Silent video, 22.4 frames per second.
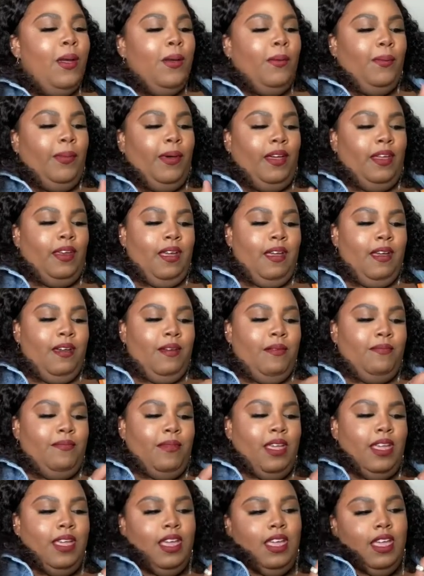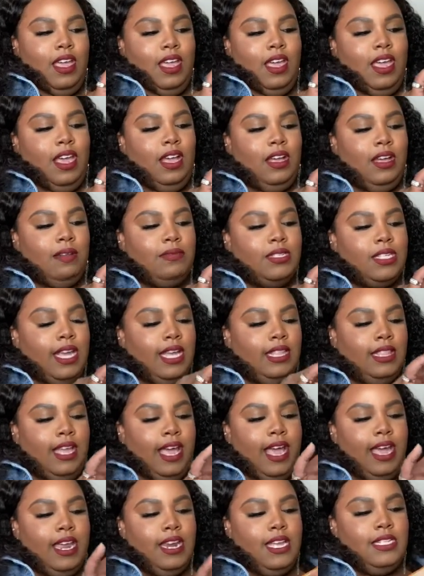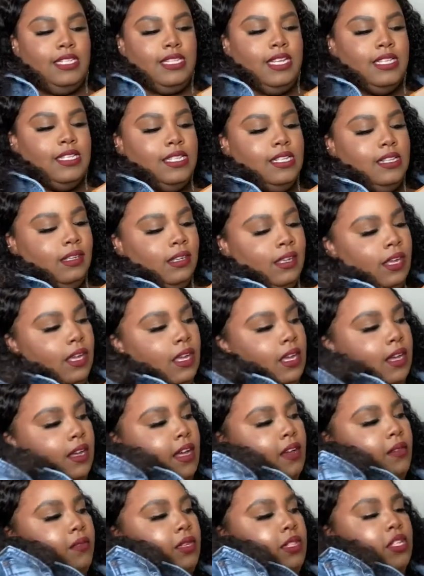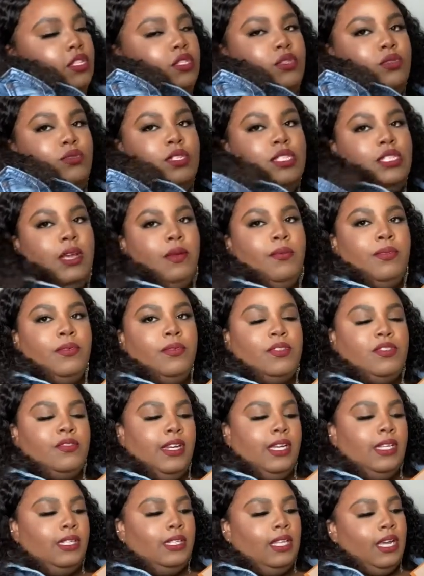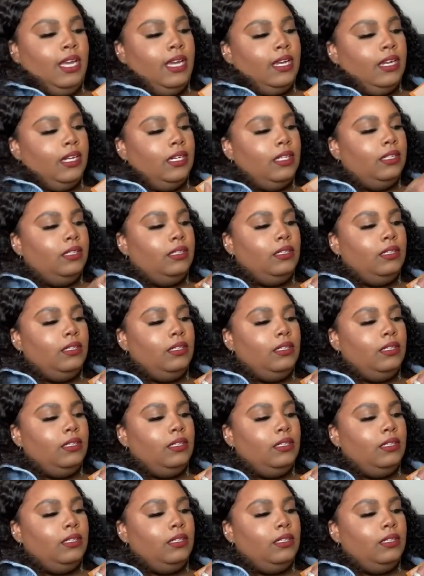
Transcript: But um, yeah, it comes like that. And it does come with the two samples right there.